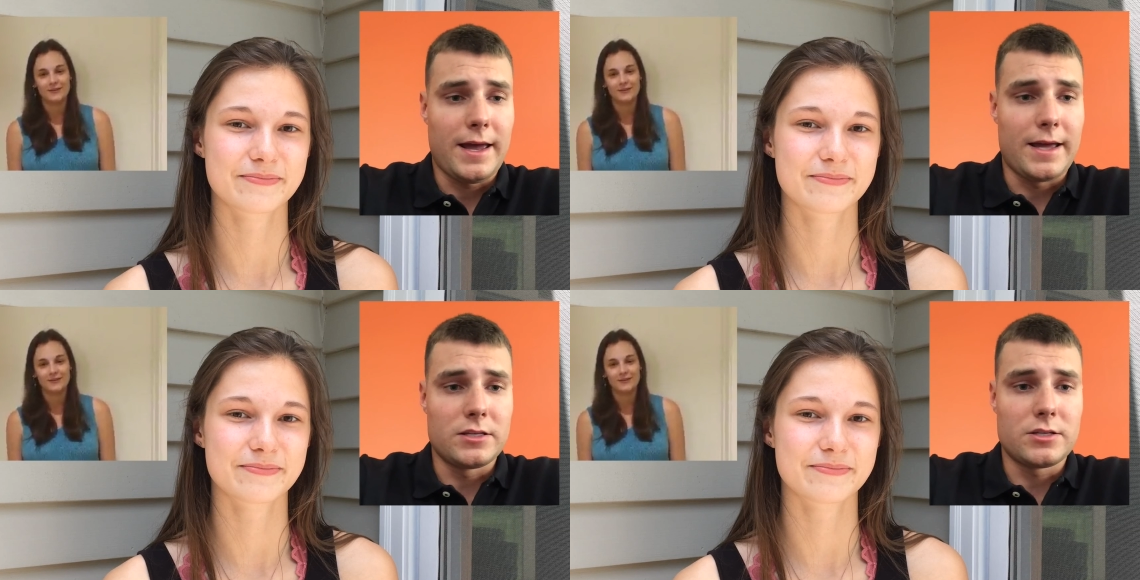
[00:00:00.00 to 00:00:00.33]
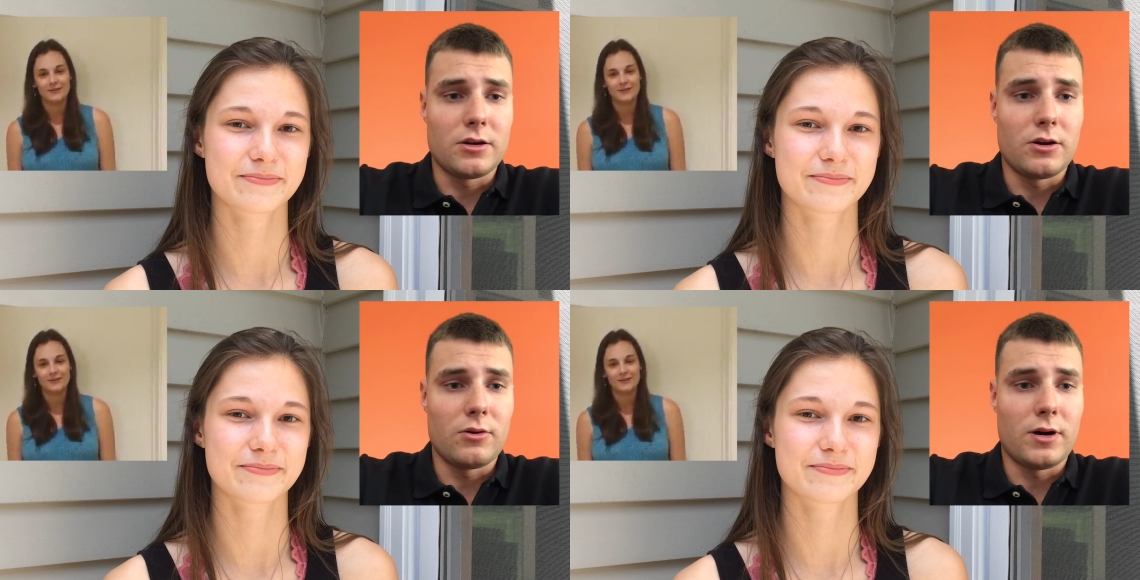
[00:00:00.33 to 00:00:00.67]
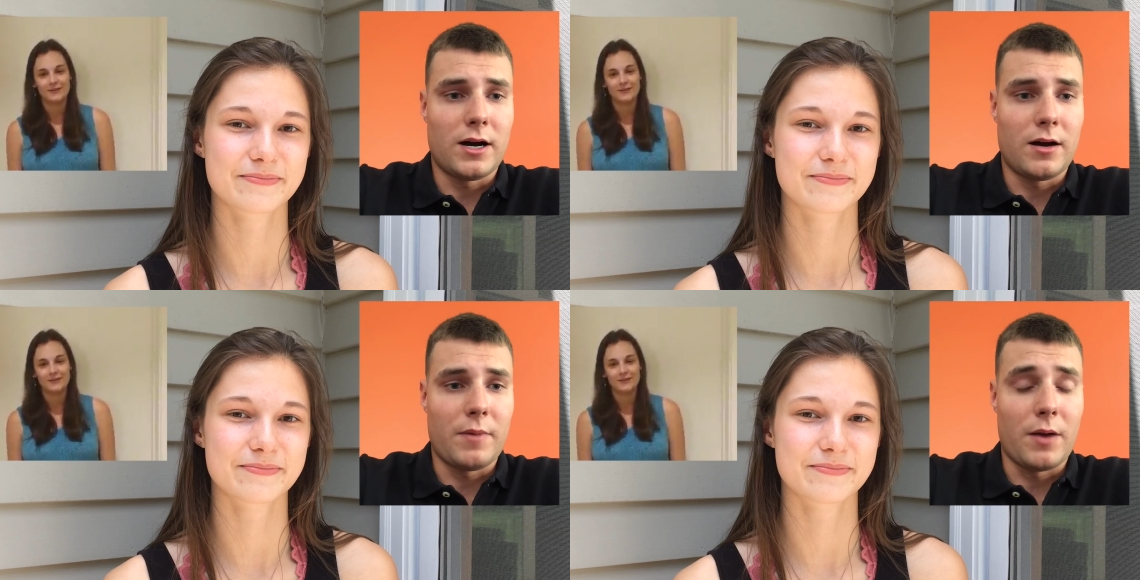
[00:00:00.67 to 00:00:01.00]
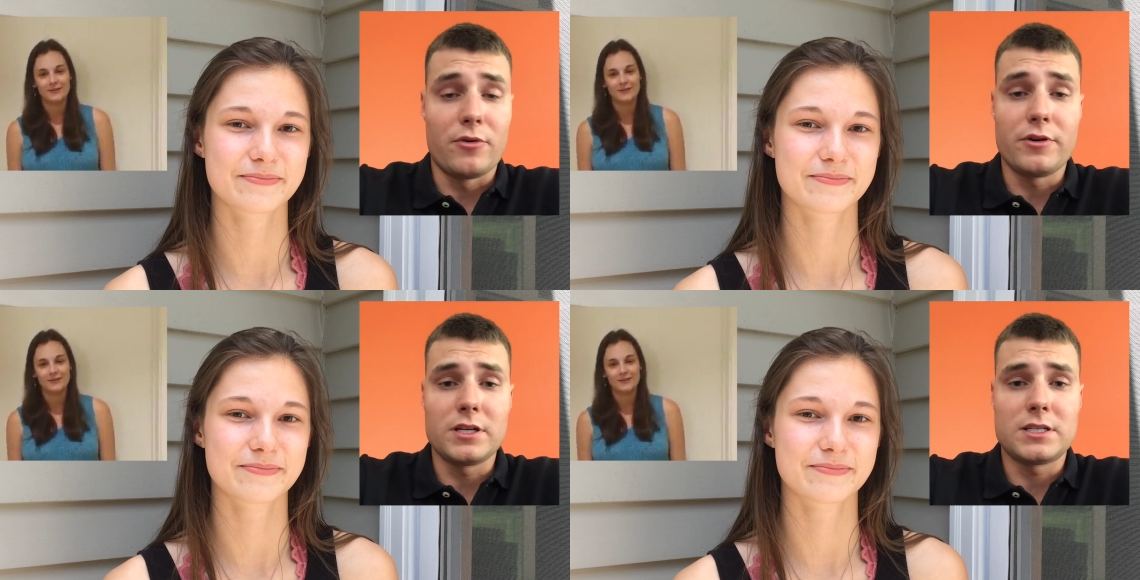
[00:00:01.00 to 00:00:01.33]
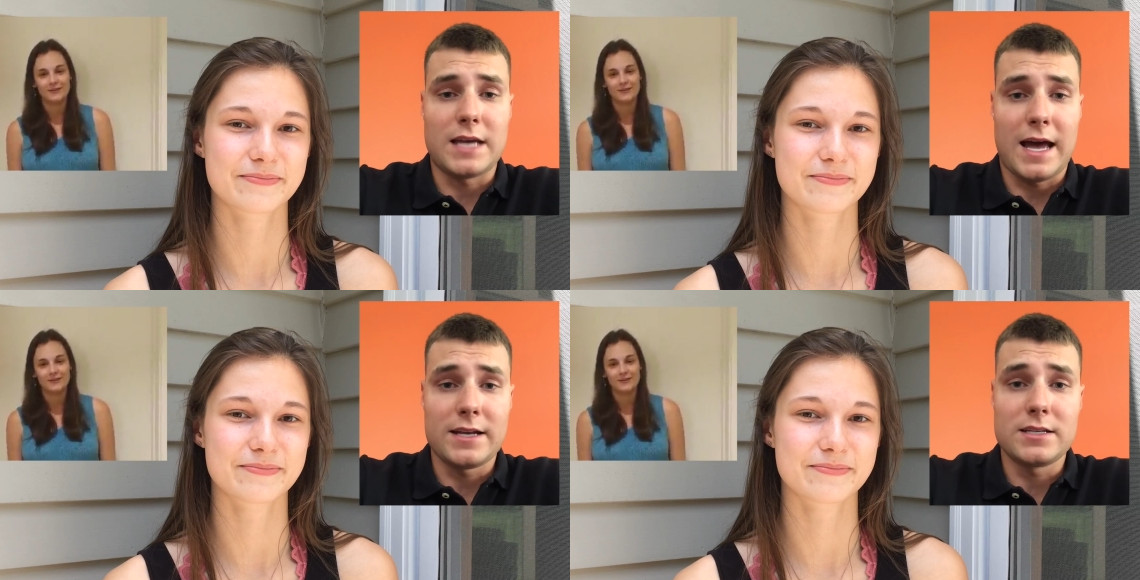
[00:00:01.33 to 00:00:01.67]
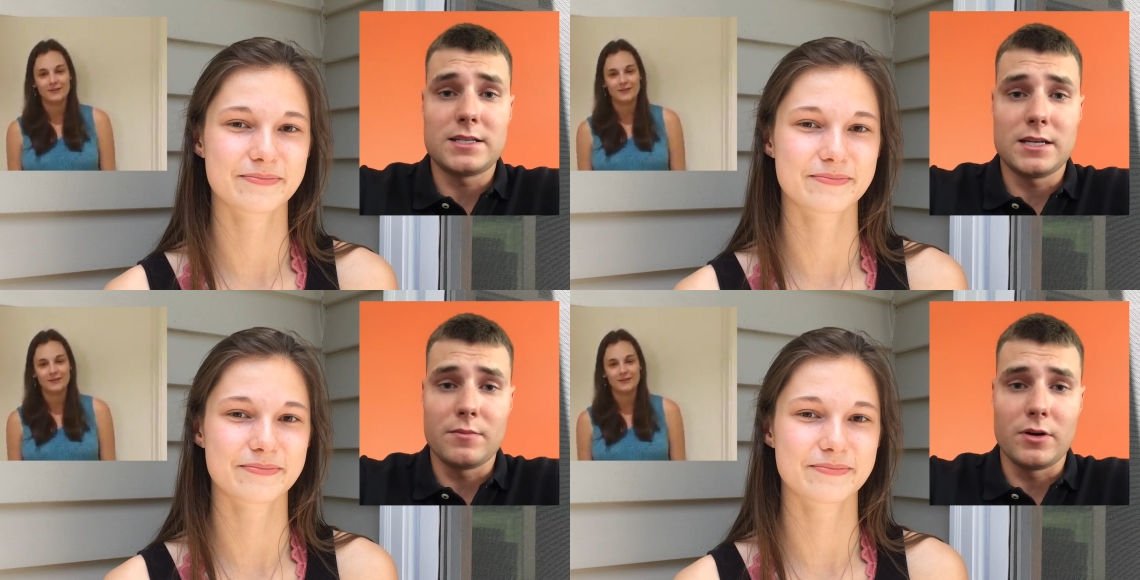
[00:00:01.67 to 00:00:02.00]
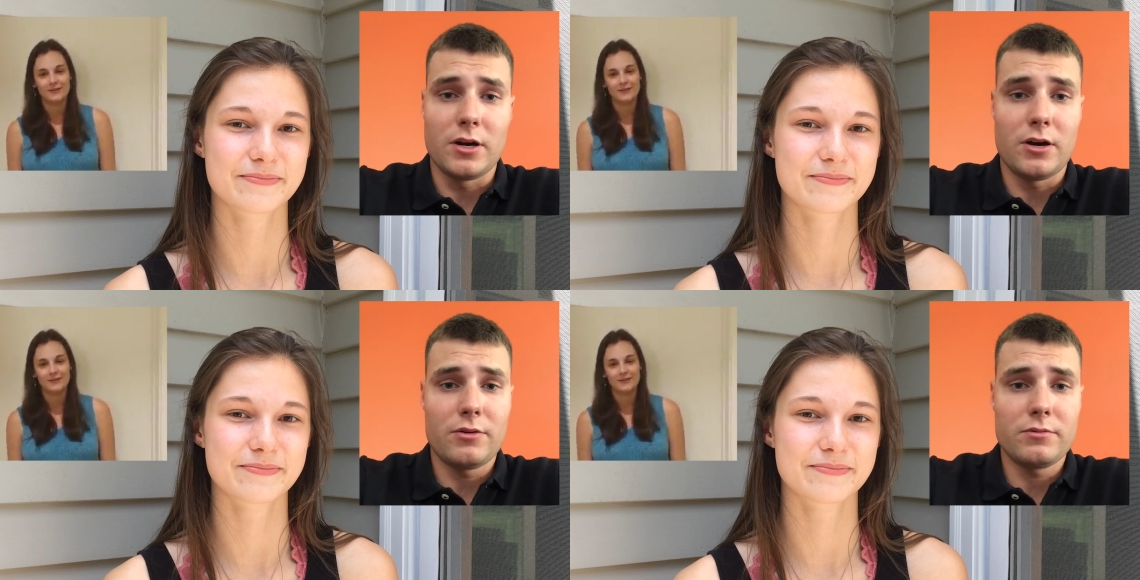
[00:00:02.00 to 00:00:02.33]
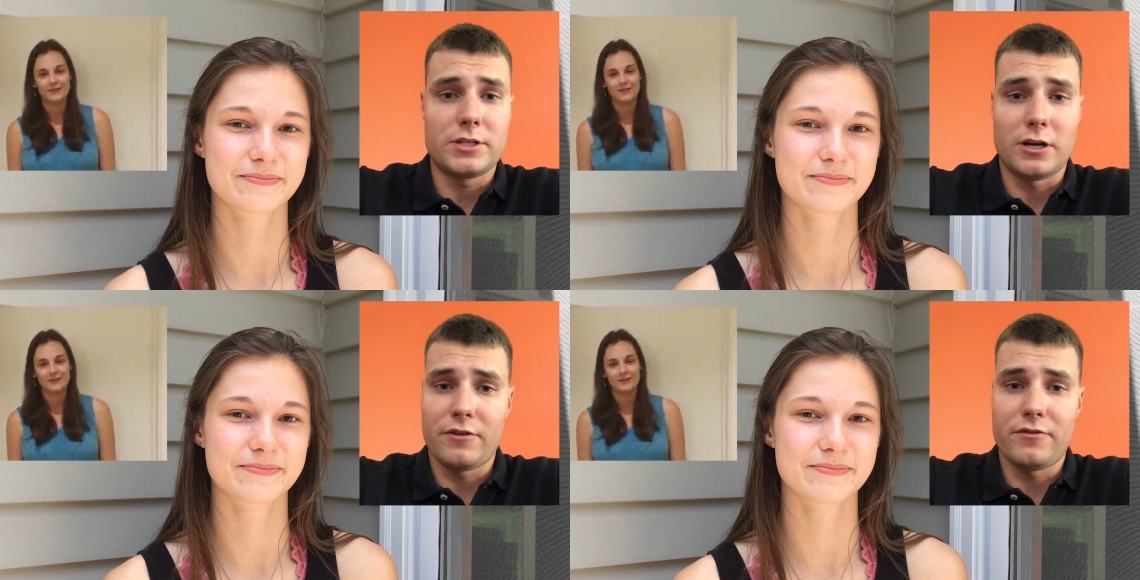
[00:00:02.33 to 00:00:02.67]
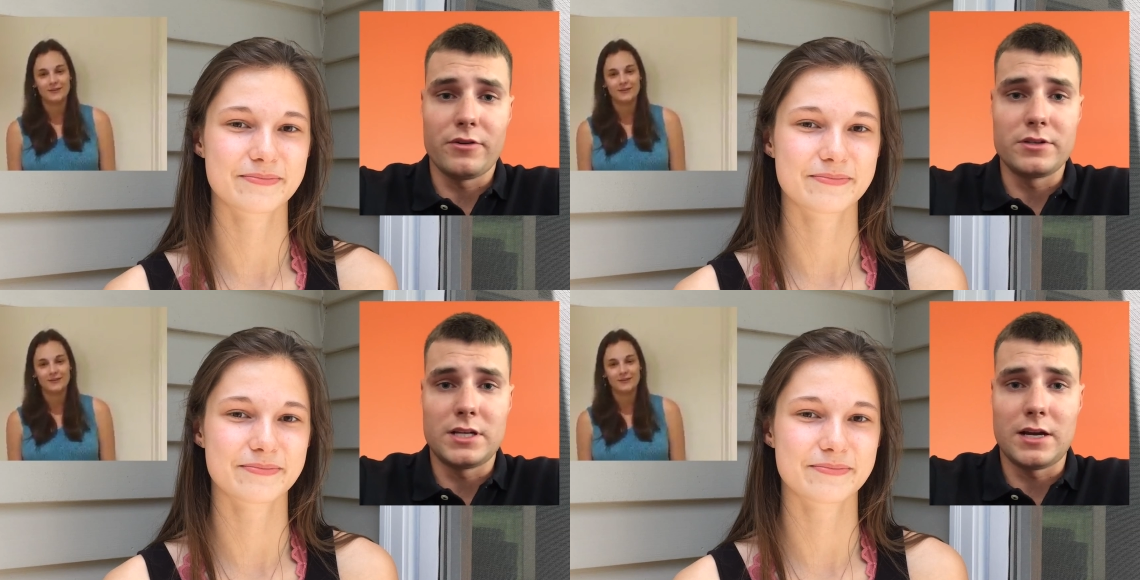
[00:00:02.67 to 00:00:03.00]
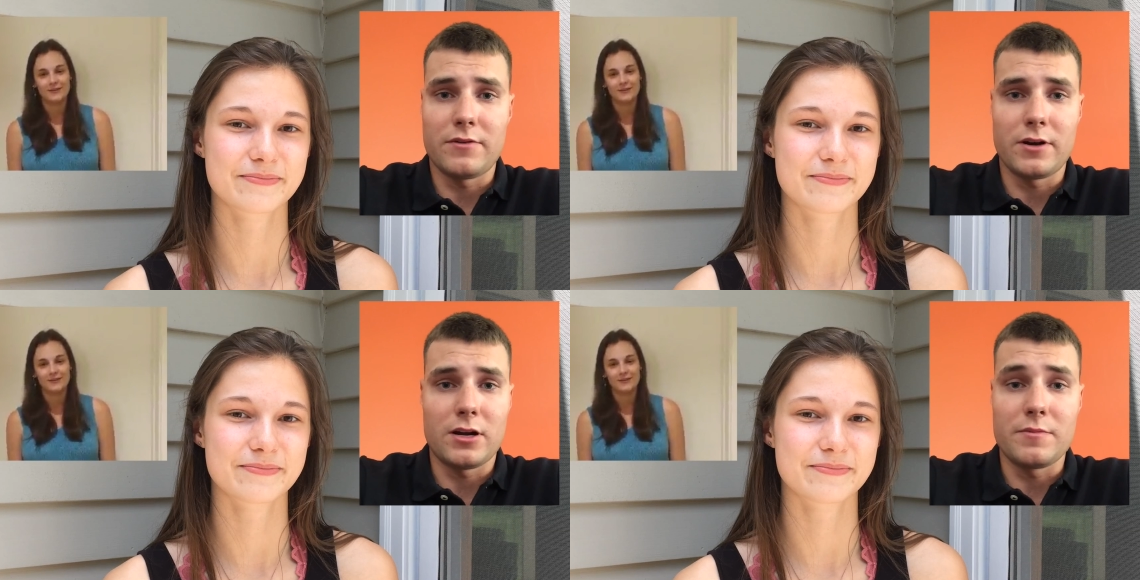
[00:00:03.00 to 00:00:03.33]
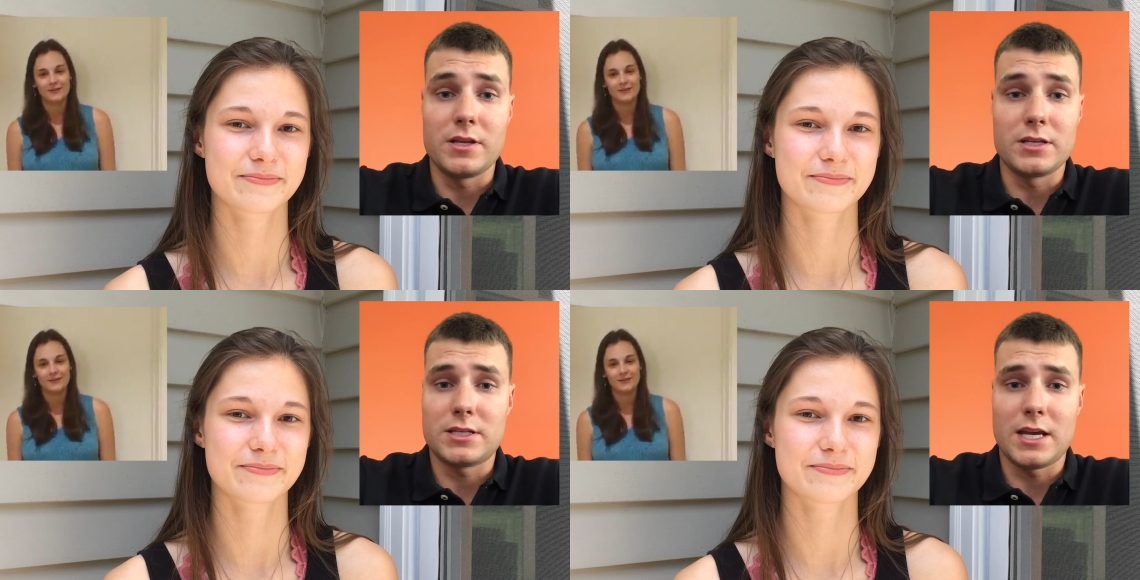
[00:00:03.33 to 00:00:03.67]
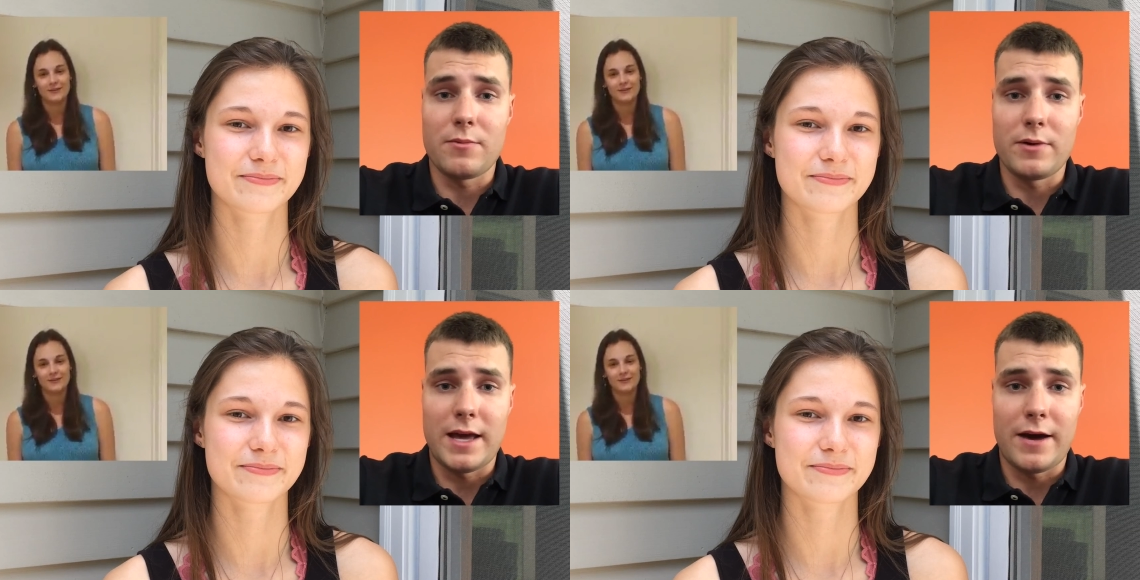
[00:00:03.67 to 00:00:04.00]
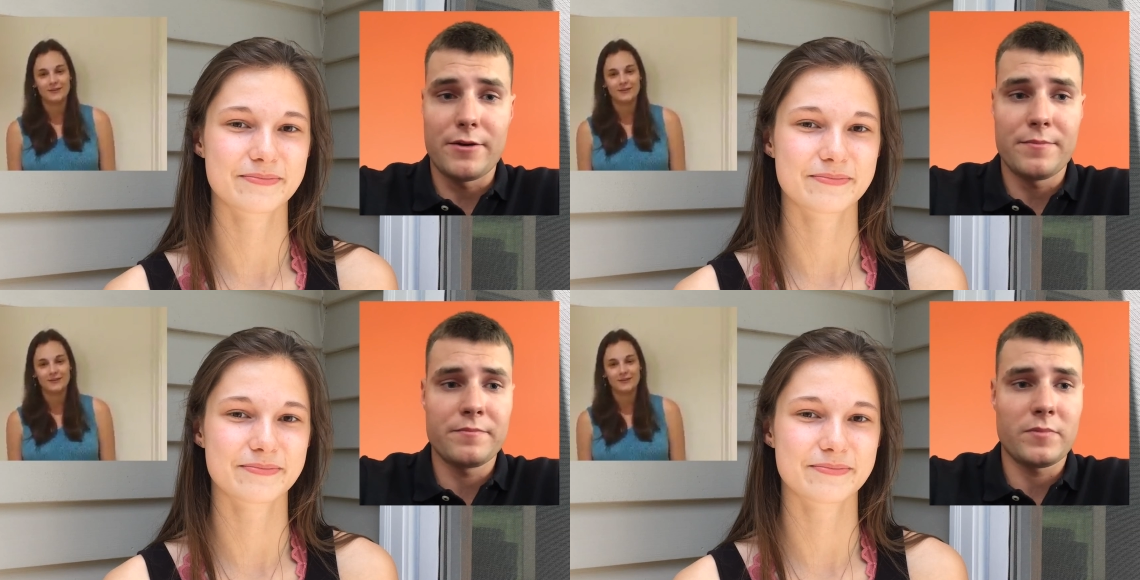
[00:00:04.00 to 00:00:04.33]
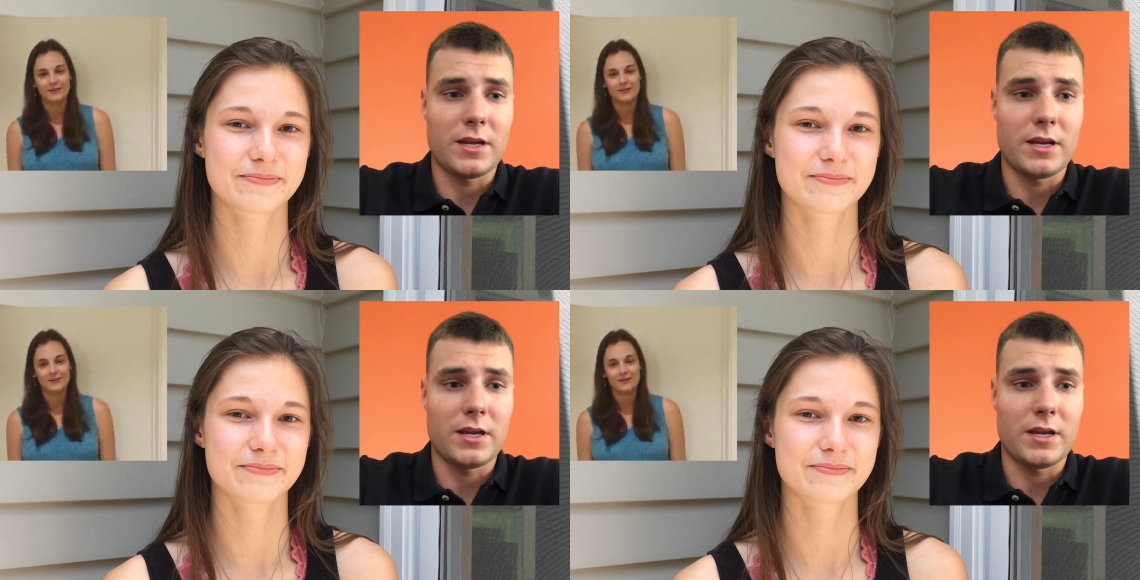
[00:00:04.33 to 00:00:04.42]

Speaker 1: And so um, I'm really sad to see him go. Derryfield's never going to be the same without him.